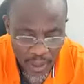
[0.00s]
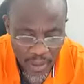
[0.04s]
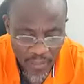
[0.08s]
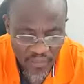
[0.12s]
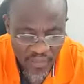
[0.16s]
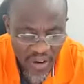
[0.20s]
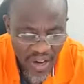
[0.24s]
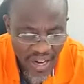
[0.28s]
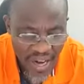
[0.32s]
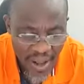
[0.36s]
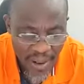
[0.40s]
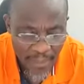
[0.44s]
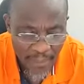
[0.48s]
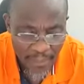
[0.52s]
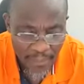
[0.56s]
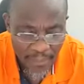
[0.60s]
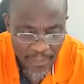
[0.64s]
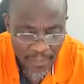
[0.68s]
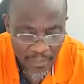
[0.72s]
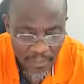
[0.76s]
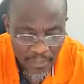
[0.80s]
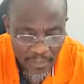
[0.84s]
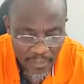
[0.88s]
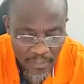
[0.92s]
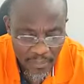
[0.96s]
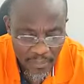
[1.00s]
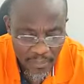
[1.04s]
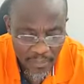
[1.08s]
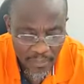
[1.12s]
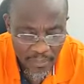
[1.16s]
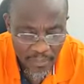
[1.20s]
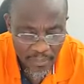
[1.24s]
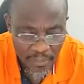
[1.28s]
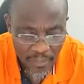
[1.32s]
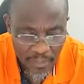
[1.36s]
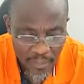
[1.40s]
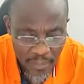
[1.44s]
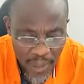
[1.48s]
Father,
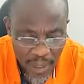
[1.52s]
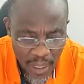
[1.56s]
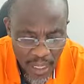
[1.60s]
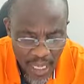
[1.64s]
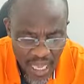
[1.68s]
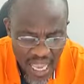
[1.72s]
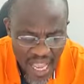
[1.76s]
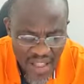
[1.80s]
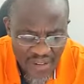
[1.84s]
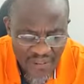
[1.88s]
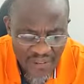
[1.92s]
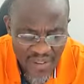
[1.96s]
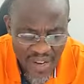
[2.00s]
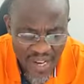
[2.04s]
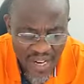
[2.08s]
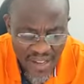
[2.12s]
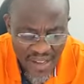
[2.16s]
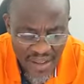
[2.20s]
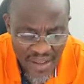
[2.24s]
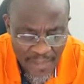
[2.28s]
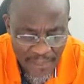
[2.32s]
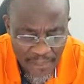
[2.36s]
every